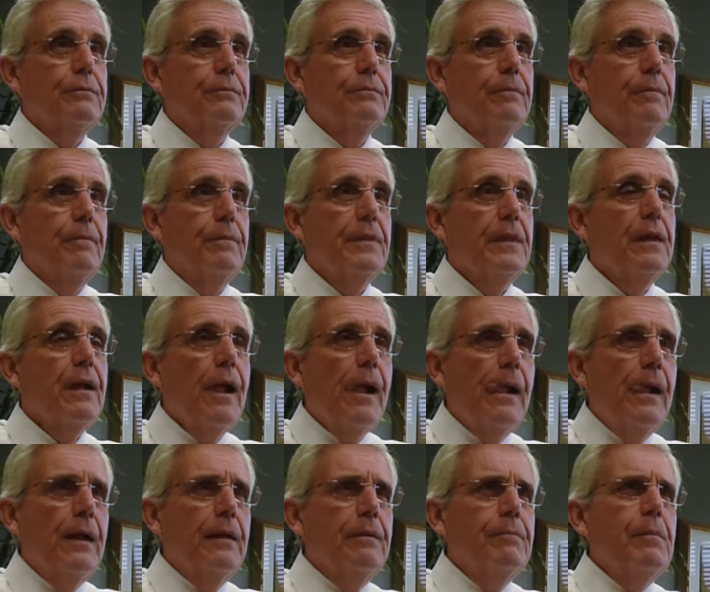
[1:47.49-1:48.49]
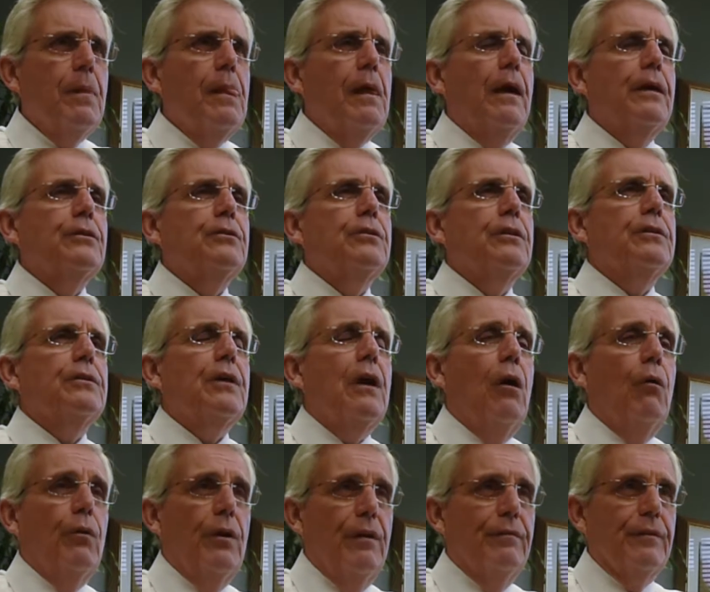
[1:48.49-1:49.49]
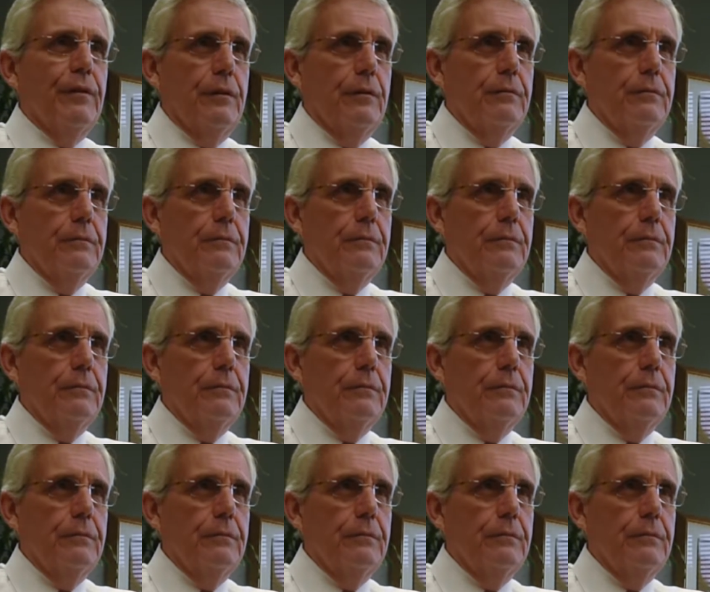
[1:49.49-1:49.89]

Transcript: Oh, right. I says, however,